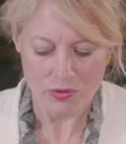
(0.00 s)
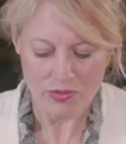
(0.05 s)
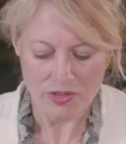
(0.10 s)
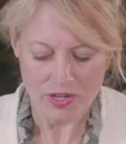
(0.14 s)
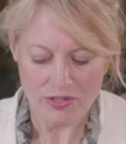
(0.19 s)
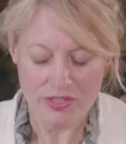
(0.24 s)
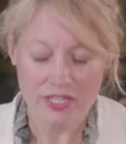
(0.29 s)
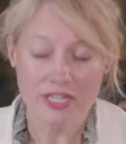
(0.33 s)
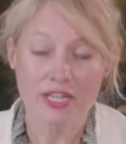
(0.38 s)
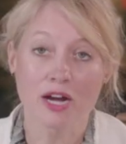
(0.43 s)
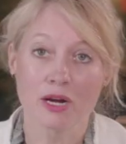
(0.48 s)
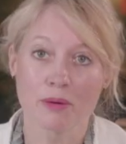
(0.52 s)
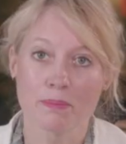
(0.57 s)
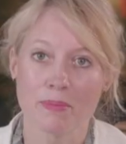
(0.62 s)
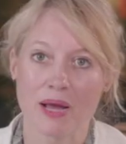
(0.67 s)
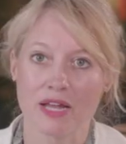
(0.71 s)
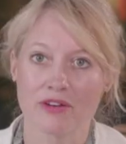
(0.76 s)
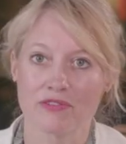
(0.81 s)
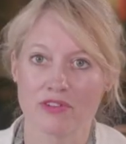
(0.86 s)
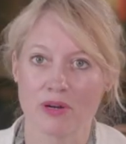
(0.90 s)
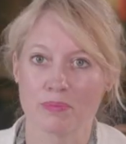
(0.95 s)
Although the young
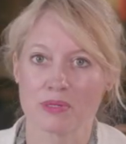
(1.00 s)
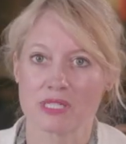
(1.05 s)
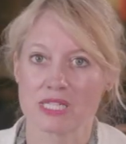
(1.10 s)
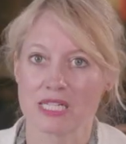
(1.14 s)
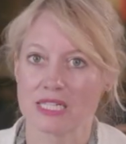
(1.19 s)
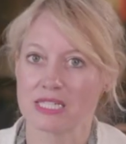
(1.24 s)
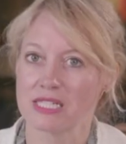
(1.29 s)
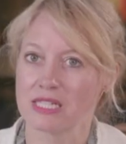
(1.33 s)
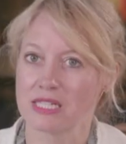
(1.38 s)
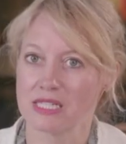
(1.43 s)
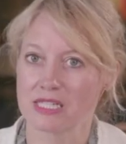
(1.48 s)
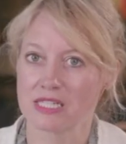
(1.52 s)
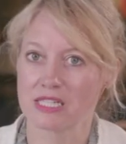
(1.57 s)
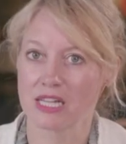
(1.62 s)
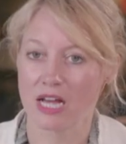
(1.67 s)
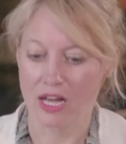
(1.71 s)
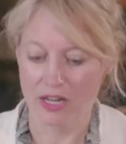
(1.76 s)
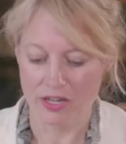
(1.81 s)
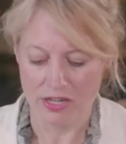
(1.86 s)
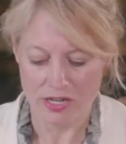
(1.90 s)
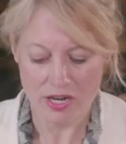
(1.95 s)
man represented is
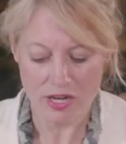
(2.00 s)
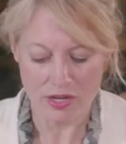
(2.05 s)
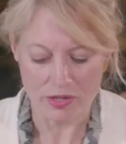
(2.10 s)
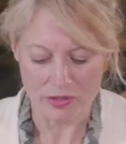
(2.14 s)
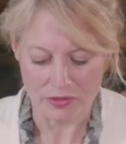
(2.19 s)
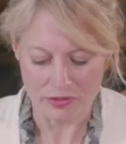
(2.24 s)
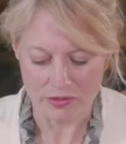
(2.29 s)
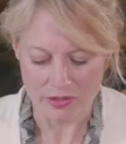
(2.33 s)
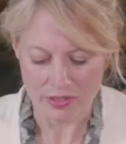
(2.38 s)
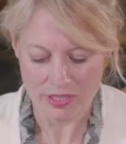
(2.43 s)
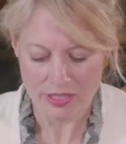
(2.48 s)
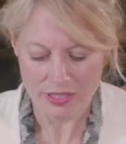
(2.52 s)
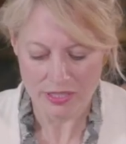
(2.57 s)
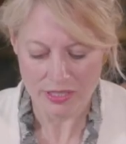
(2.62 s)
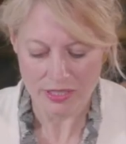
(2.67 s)
unknown,